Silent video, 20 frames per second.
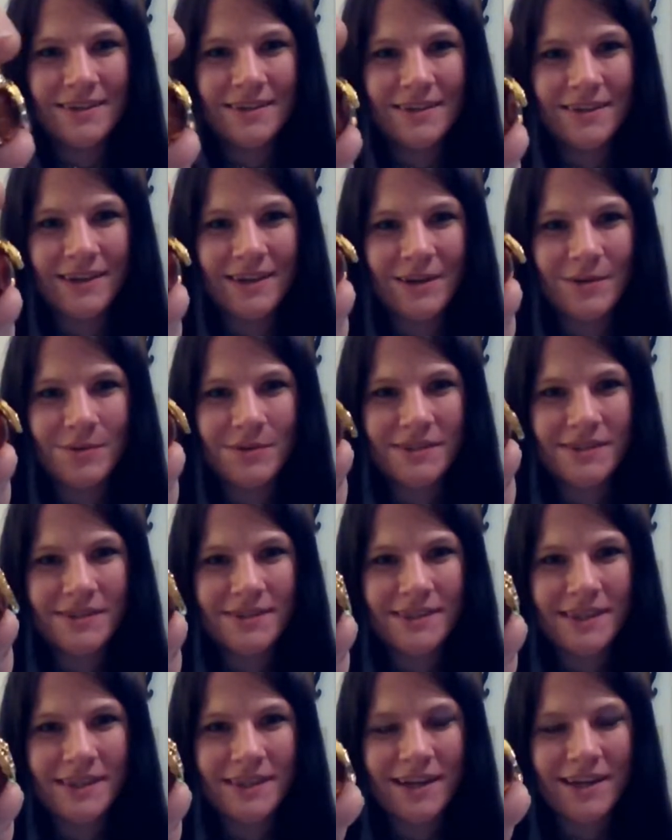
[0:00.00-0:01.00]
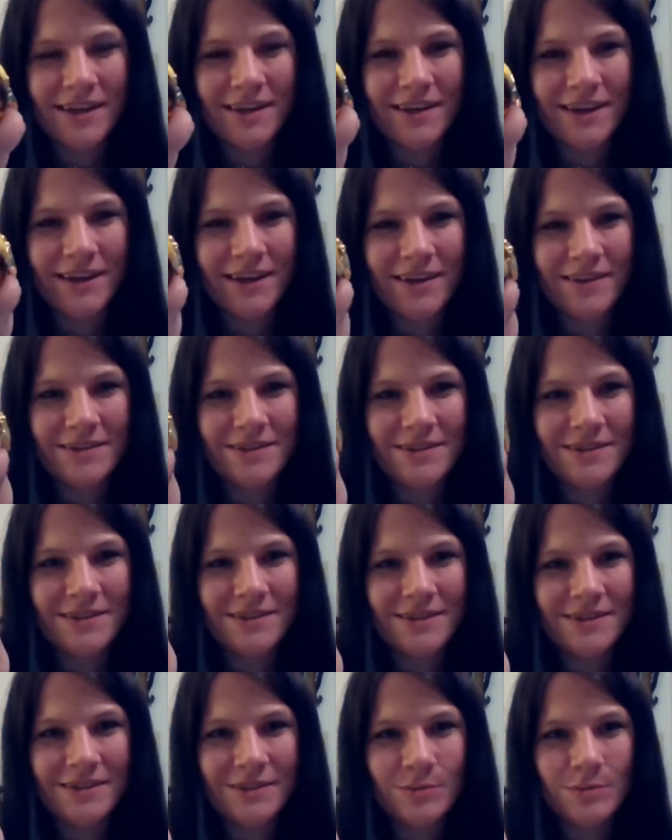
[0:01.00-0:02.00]
Look, it almost looks like honey on
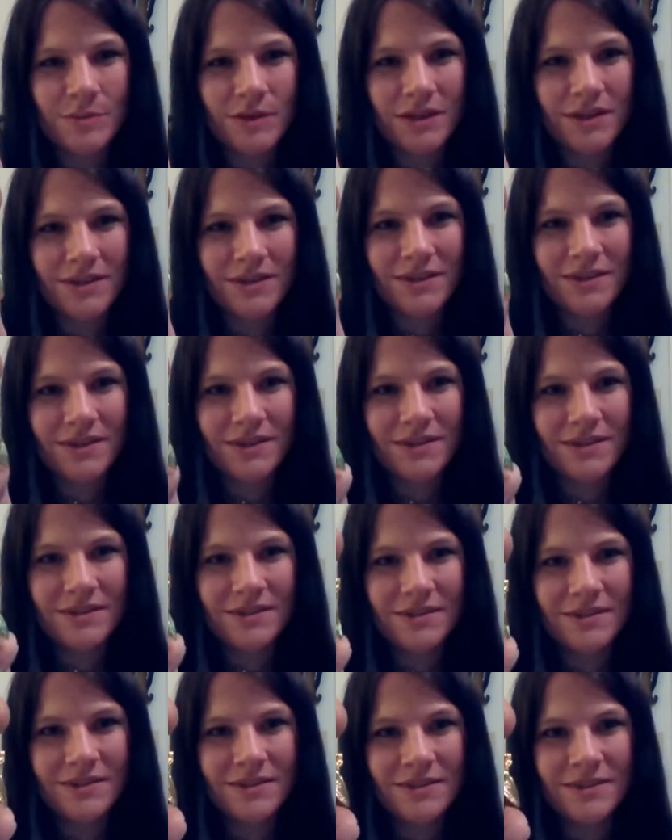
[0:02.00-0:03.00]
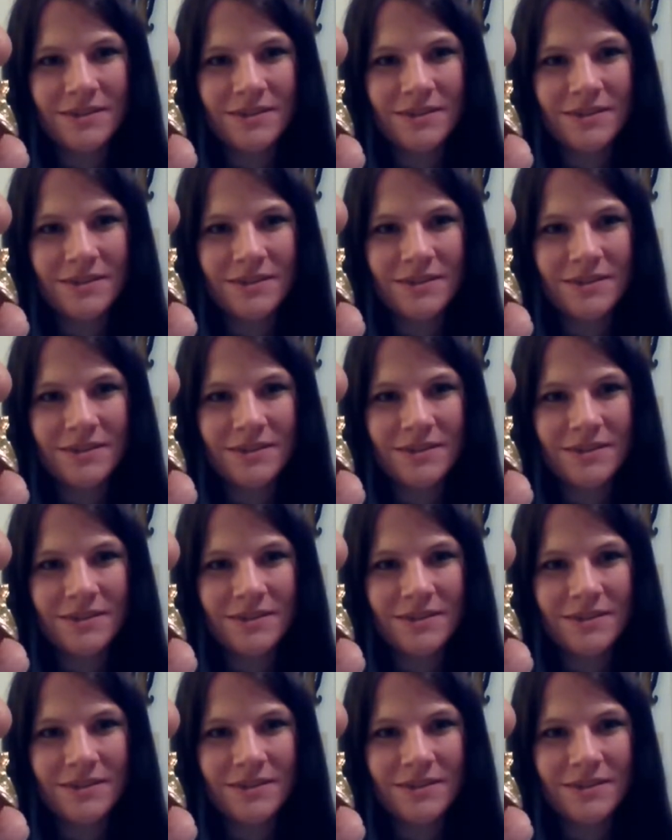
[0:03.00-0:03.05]
his little butt there.